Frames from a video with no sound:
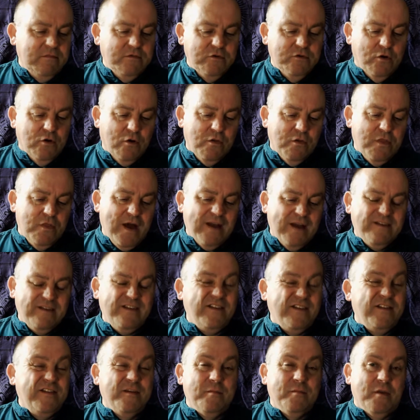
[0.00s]
not that
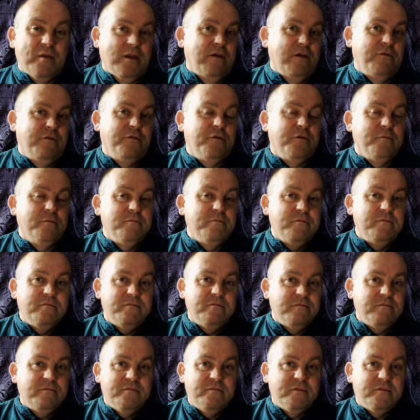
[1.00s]
dissimilar
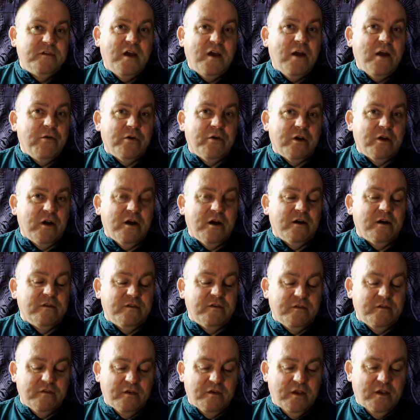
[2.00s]
from tarot
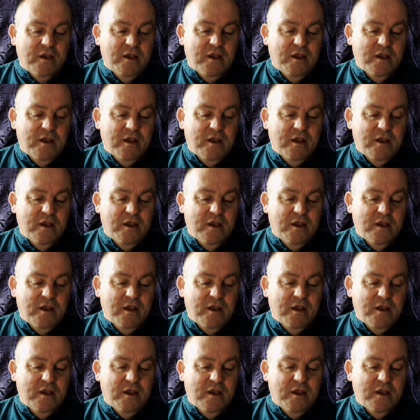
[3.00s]
cards.